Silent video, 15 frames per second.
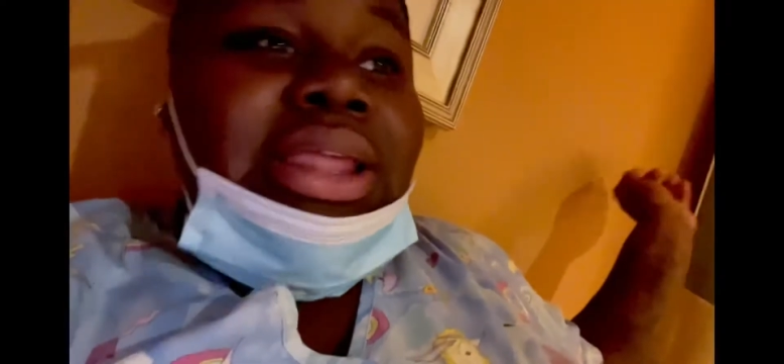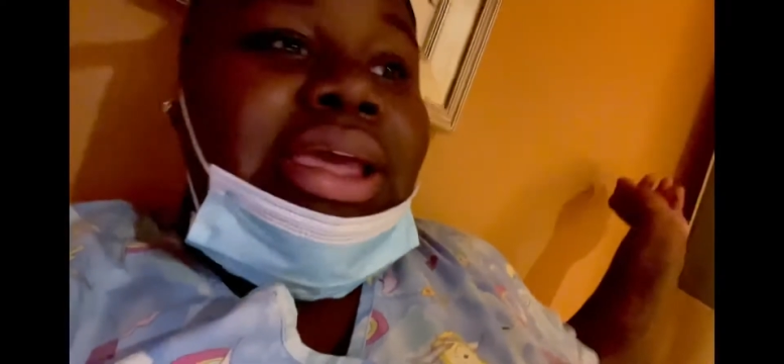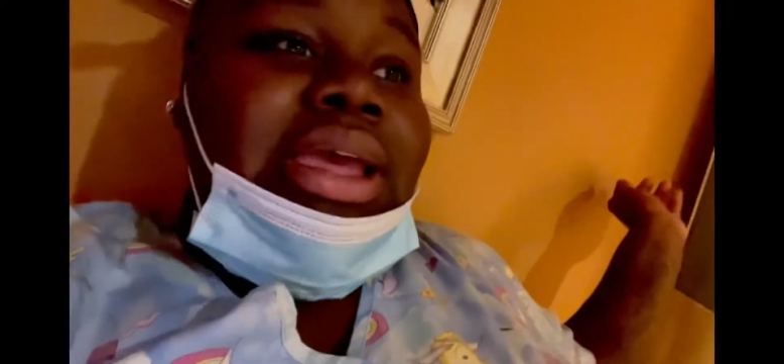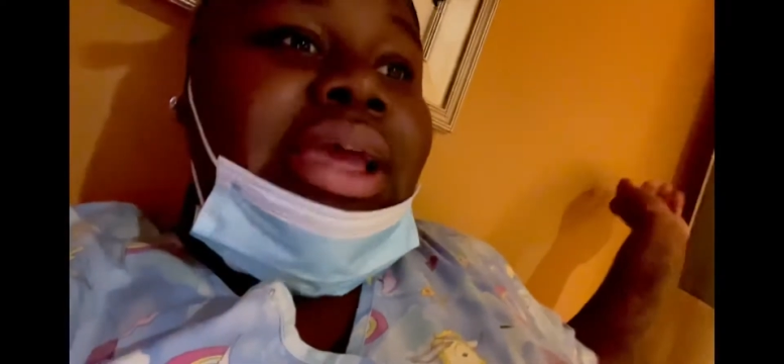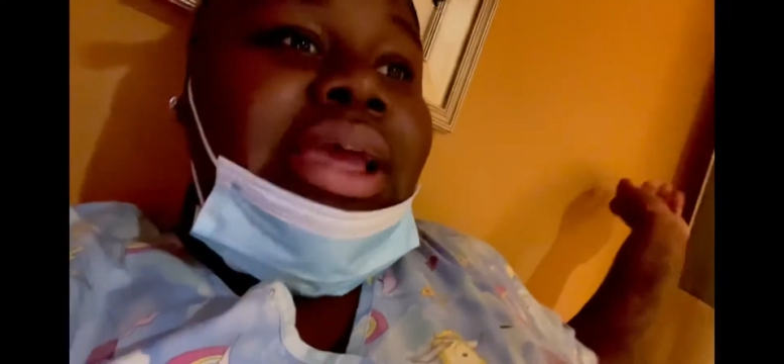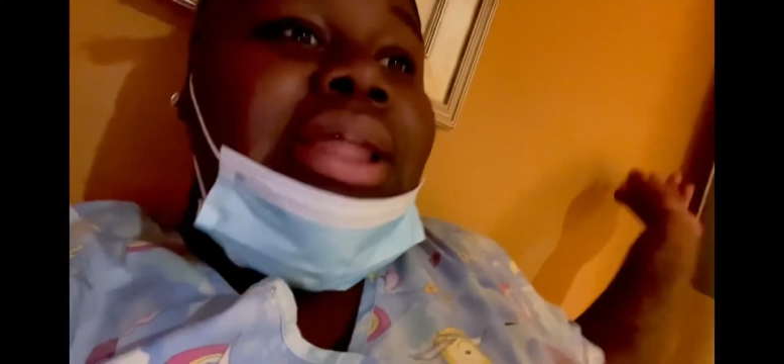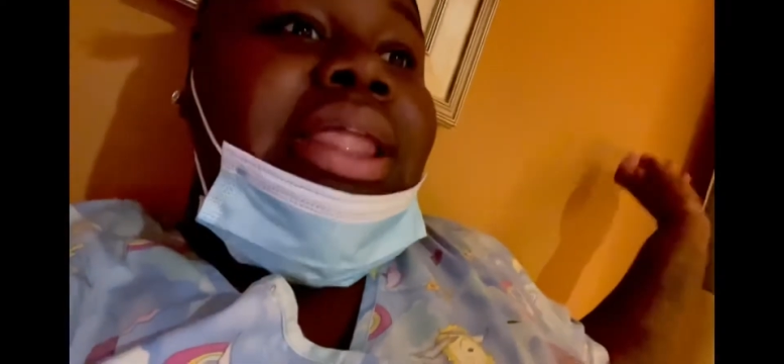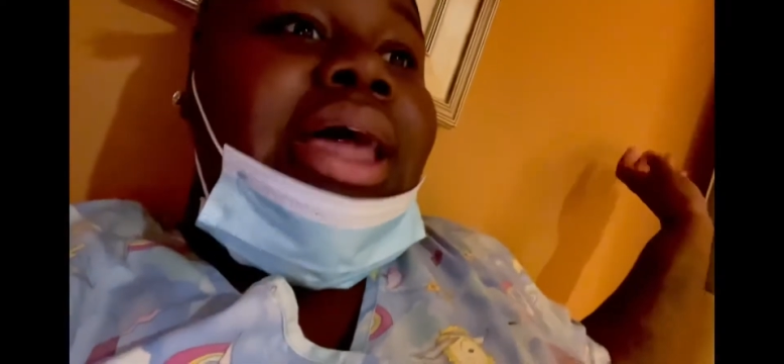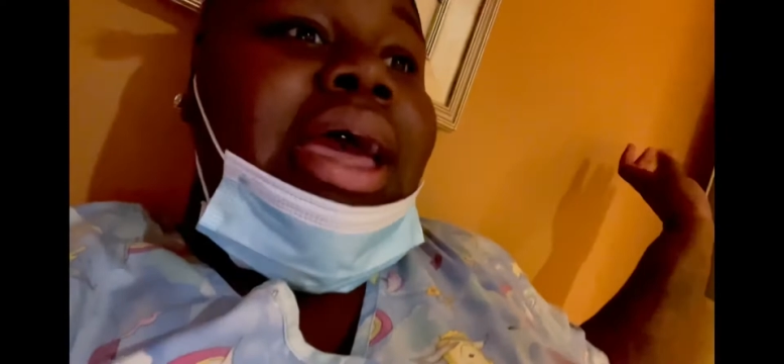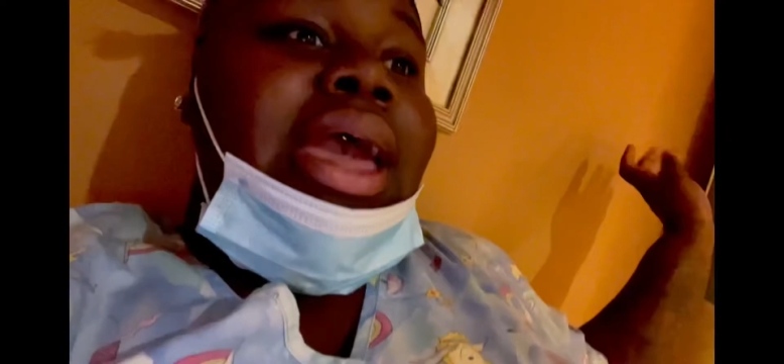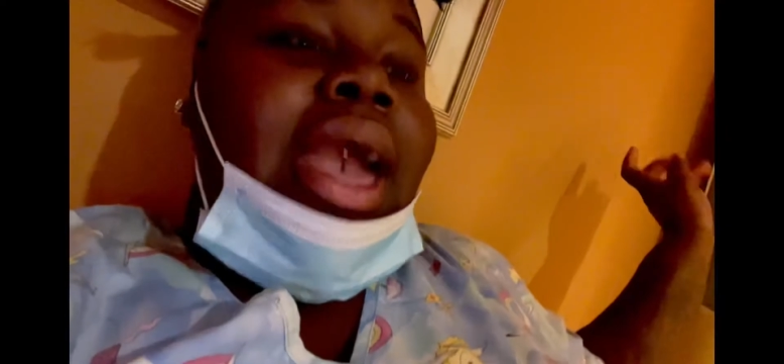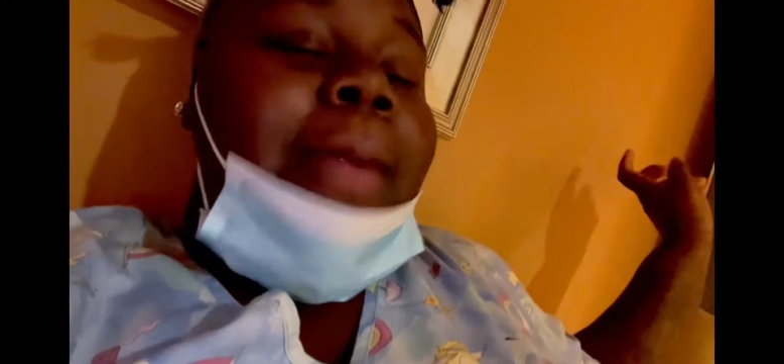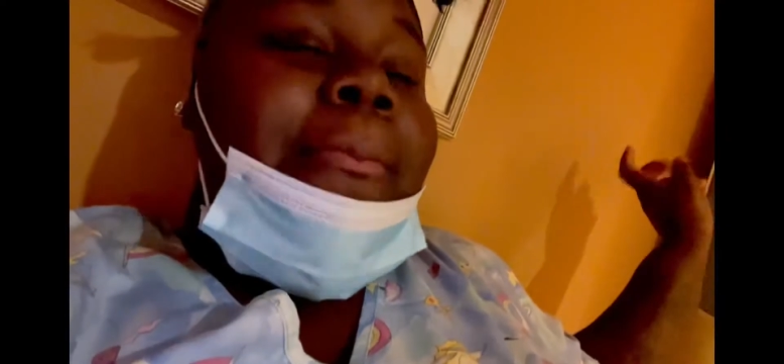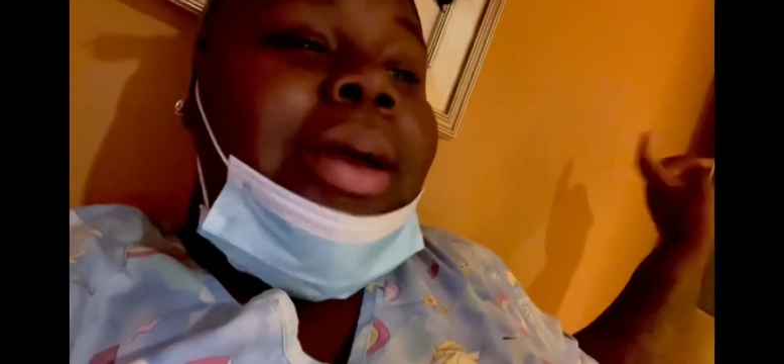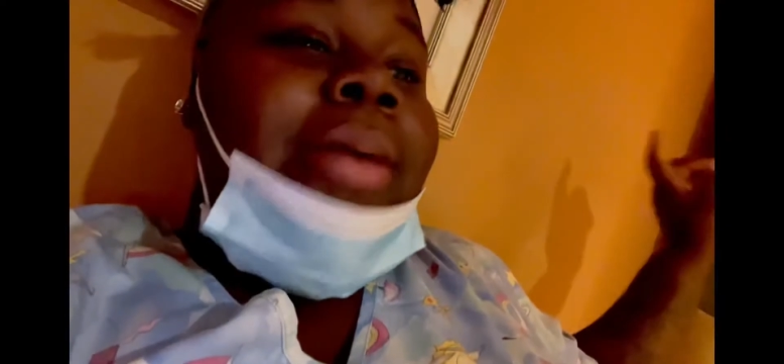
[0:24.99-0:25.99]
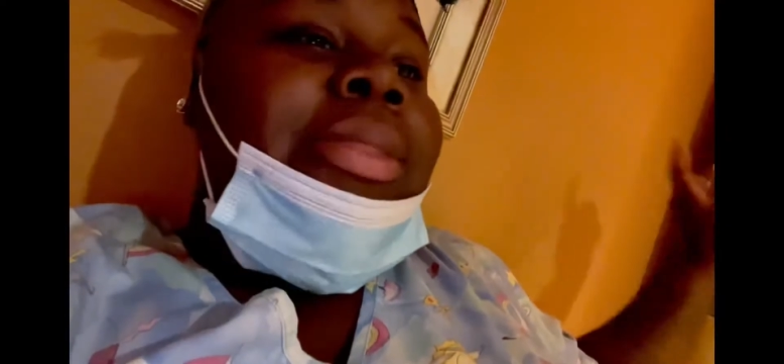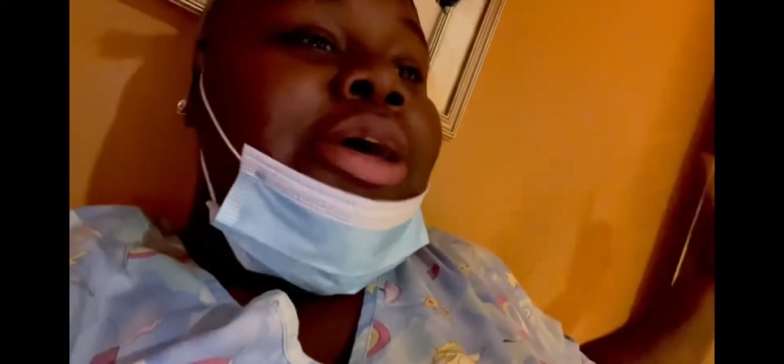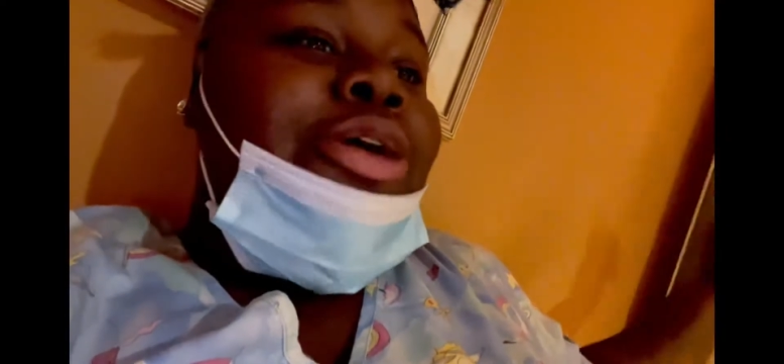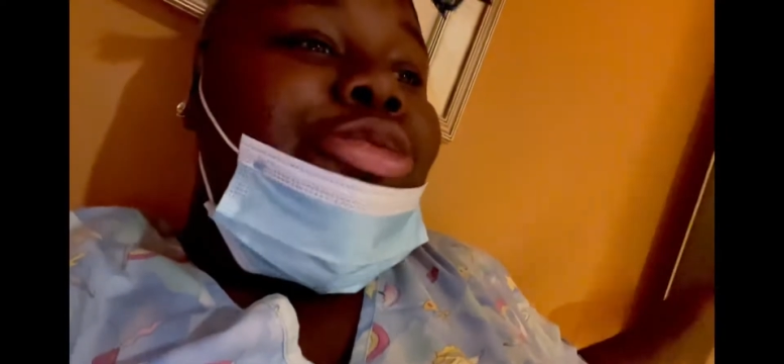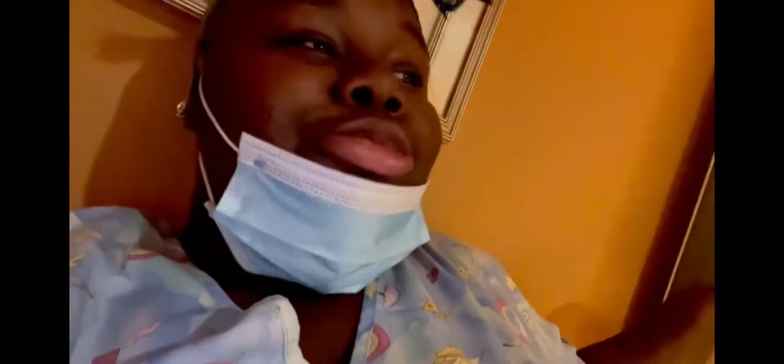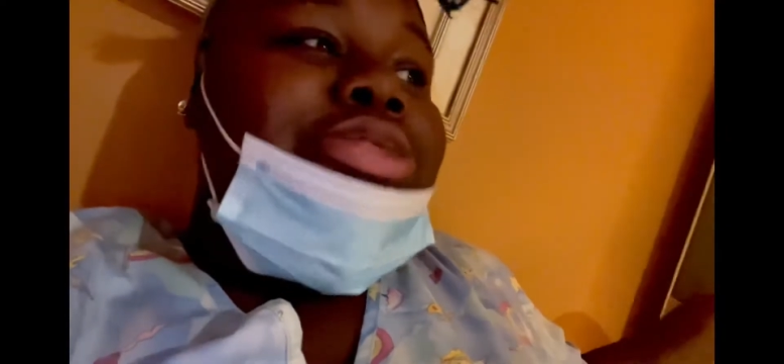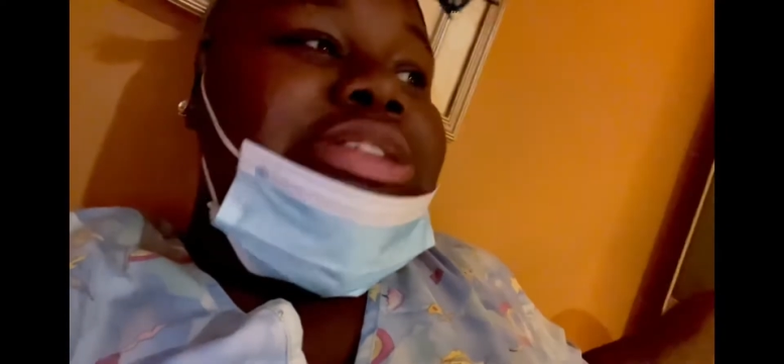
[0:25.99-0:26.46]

then like I'm probably gonna